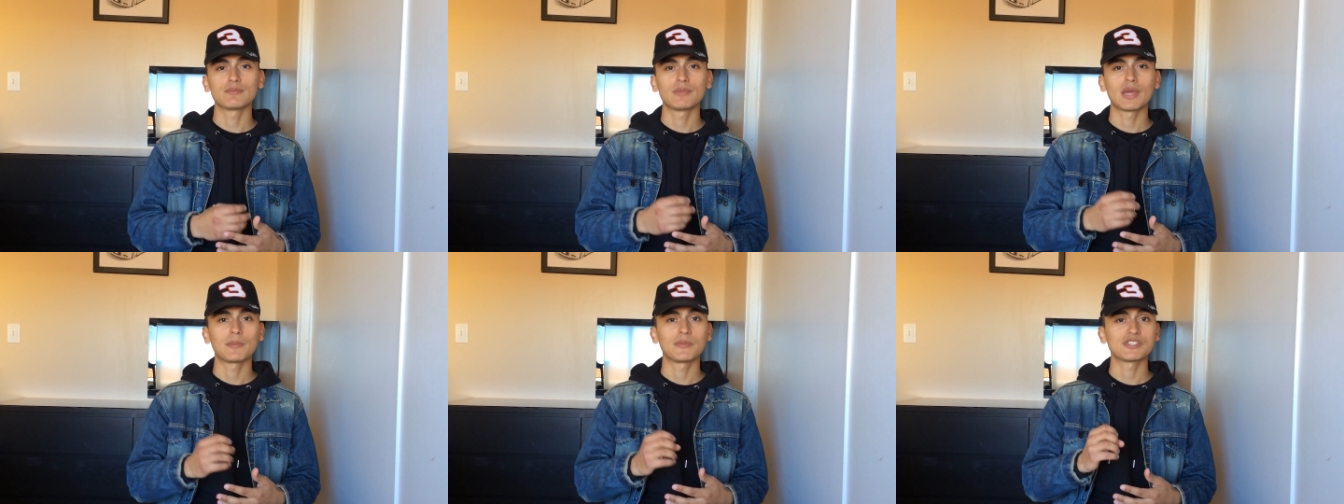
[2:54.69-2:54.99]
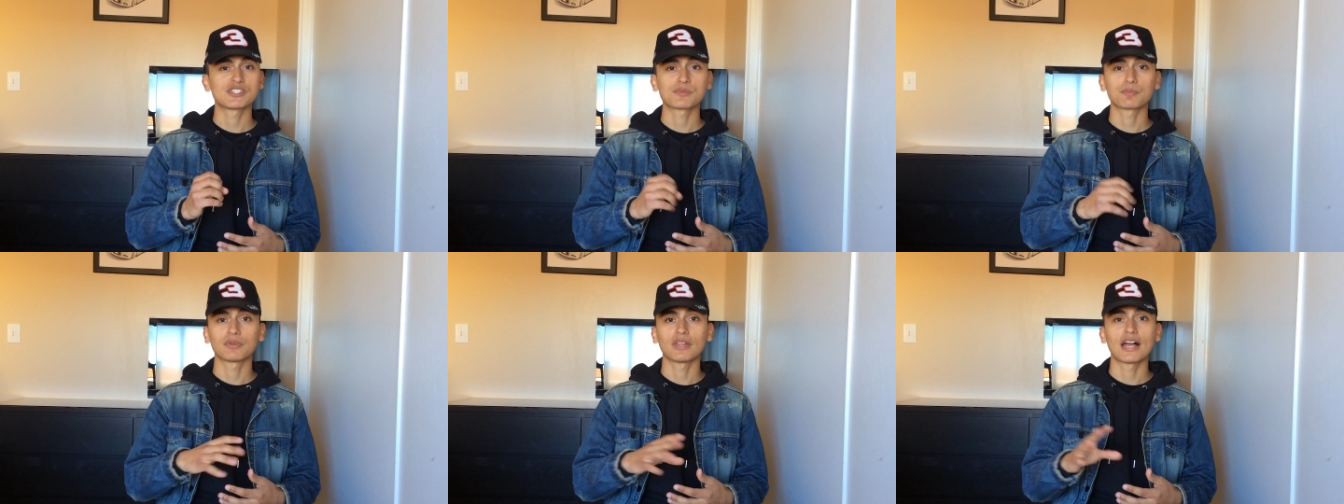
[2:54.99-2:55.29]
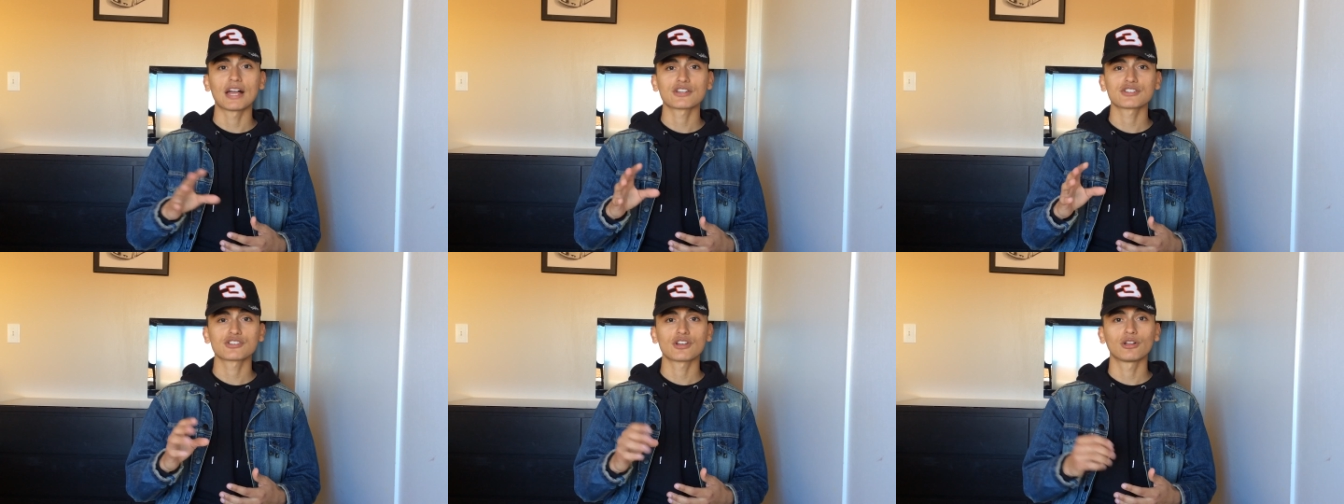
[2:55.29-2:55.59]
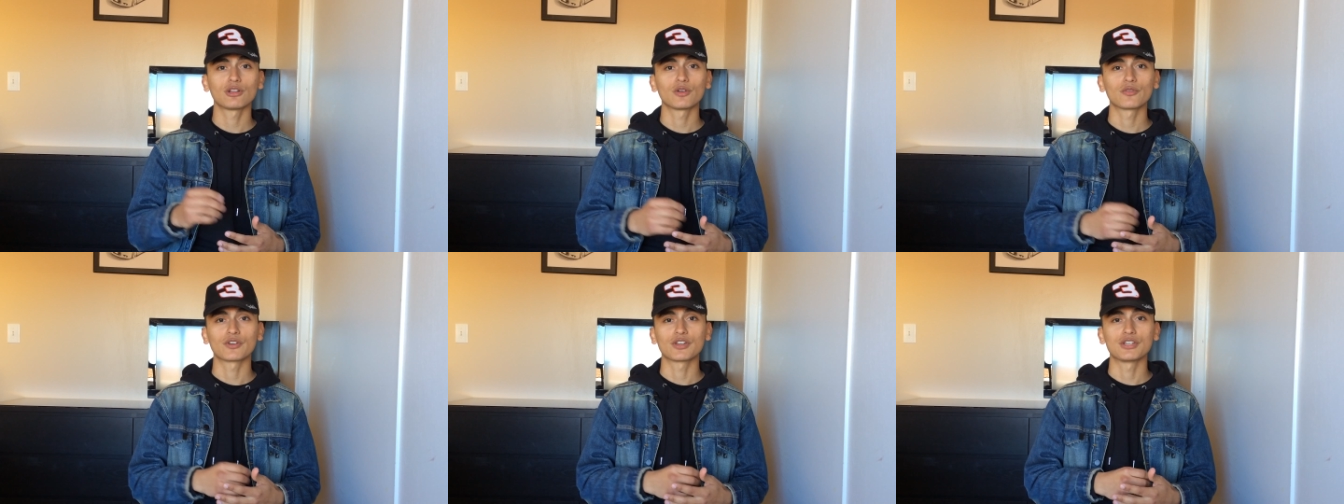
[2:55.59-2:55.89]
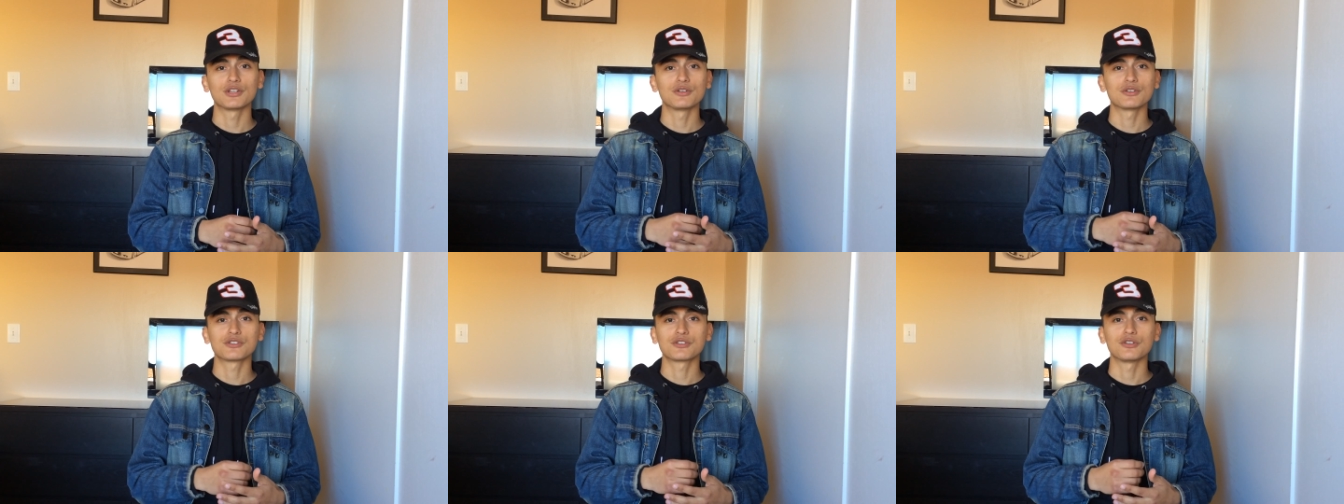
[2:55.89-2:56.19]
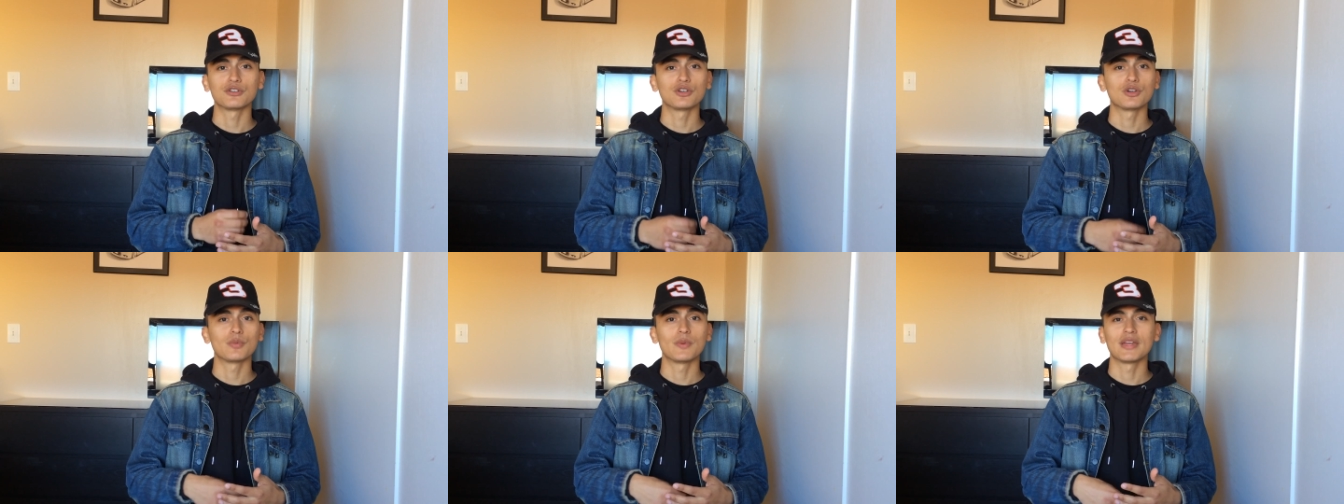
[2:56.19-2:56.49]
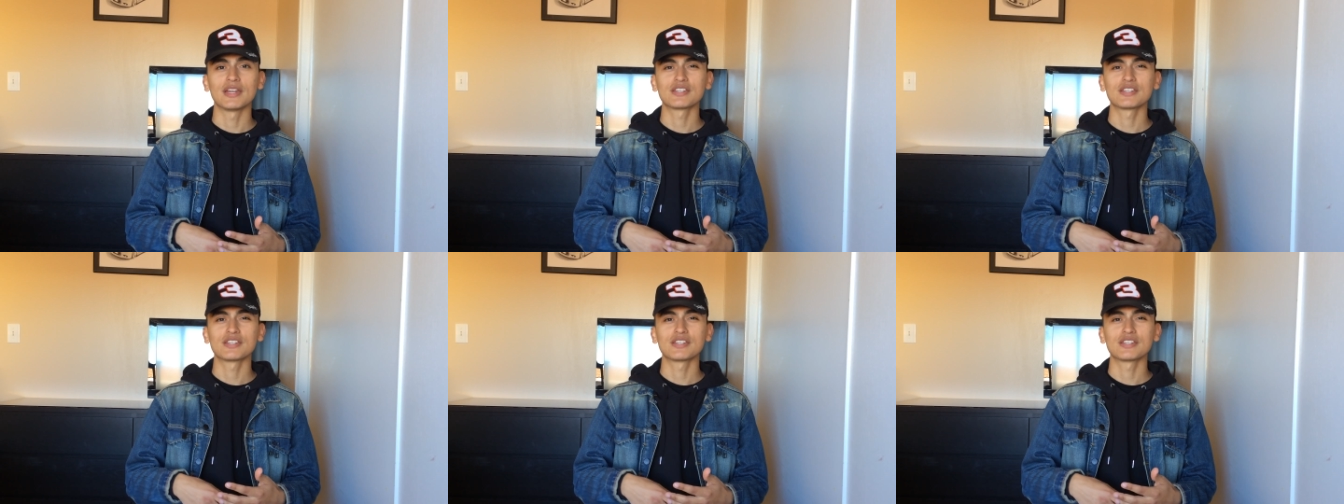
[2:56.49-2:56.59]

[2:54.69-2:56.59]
maybe splashed all over YouTube,